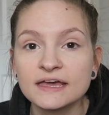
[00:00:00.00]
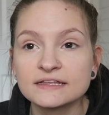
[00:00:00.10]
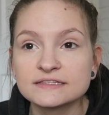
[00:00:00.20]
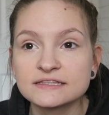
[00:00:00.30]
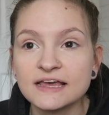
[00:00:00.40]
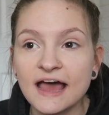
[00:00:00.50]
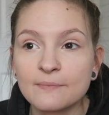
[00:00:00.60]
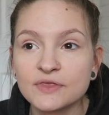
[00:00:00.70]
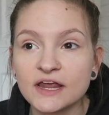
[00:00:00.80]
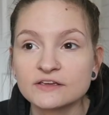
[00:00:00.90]
It's the
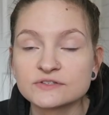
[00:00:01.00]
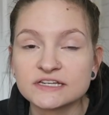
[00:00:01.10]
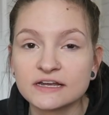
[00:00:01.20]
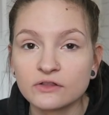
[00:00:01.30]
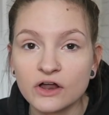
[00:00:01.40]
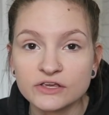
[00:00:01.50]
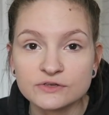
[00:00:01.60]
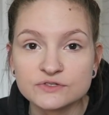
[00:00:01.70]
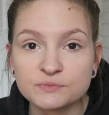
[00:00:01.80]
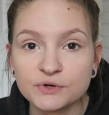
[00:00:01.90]
app that I use to get a lot of
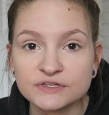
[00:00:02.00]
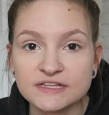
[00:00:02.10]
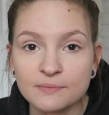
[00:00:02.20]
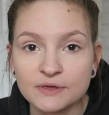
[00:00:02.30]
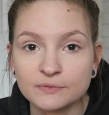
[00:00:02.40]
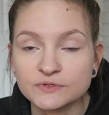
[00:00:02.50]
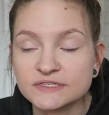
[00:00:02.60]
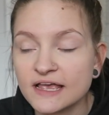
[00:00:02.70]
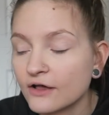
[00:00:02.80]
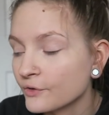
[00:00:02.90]
used books that people
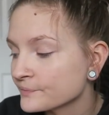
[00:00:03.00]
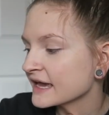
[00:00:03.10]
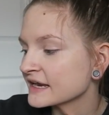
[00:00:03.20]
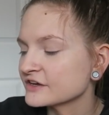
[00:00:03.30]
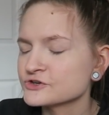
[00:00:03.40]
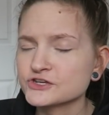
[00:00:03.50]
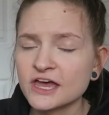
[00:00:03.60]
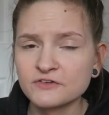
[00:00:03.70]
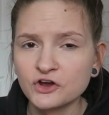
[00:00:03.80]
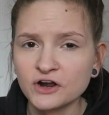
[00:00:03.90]
sell, and I usually
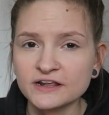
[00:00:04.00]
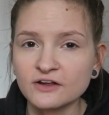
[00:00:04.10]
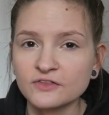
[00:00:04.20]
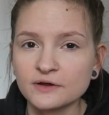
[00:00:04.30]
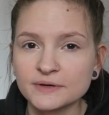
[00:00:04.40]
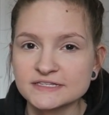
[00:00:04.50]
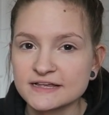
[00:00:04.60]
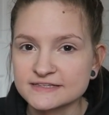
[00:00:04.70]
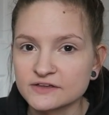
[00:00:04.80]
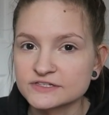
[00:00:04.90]
have a credit on there because
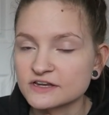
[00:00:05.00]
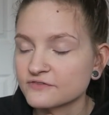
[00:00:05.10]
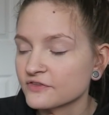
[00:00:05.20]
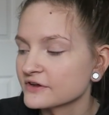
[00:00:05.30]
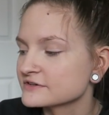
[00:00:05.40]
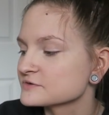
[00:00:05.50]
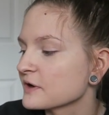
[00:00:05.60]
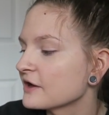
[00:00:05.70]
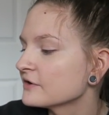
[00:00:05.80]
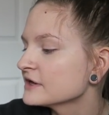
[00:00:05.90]
I sell stuff on there as
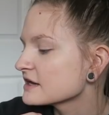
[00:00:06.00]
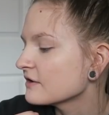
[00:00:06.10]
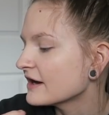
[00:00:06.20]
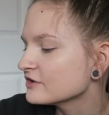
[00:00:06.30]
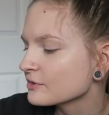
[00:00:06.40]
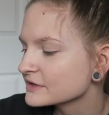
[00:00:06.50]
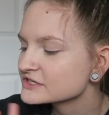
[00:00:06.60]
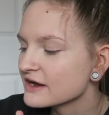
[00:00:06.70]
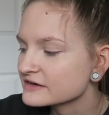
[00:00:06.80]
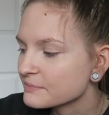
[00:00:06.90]
well. So I normally
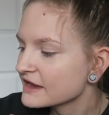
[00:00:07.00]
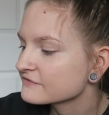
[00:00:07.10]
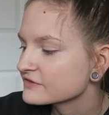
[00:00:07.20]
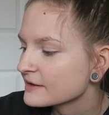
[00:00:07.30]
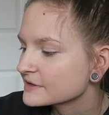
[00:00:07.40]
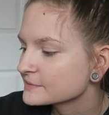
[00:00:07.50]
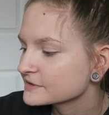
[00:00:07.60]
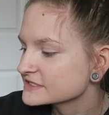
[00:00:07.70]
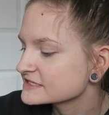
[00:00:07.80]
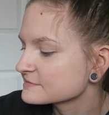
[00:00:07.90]
don't have to pay for that many
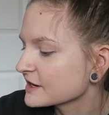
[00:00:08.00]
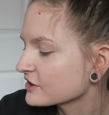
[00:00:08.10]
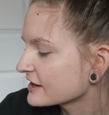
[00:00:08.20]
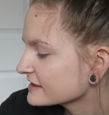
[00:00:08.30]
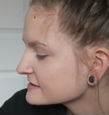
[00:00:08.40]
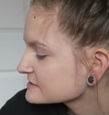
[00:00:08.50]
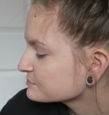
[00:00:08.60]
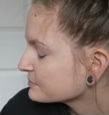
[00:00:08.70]
books because of my credits,